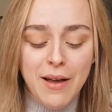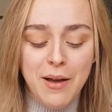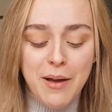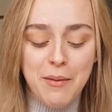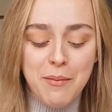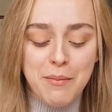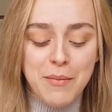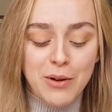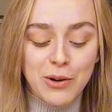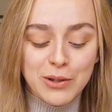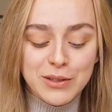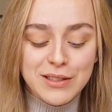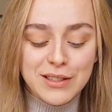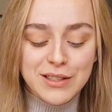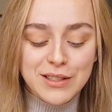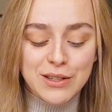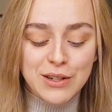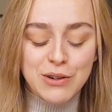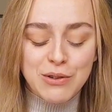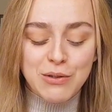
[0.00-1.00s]
middle
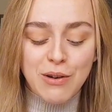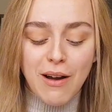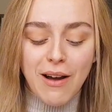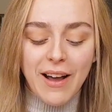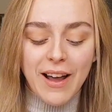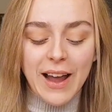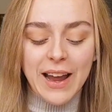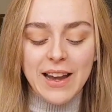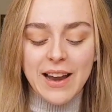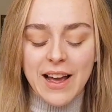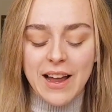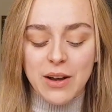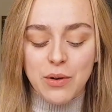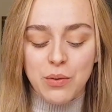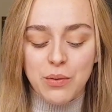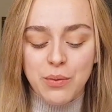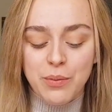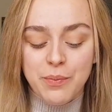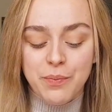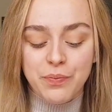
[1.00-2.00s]
sister cried and
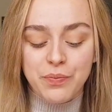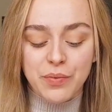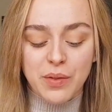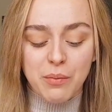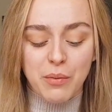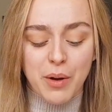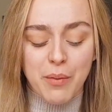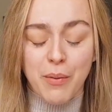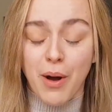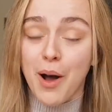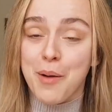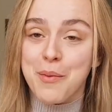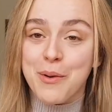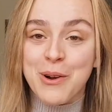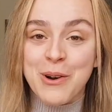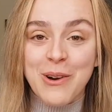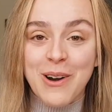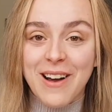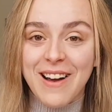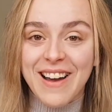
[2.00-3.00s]
my mom
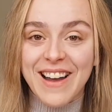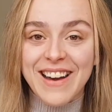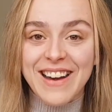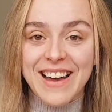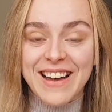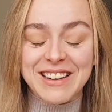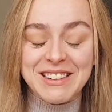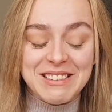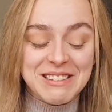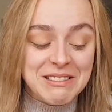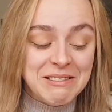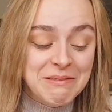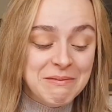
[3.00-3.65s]
cried, and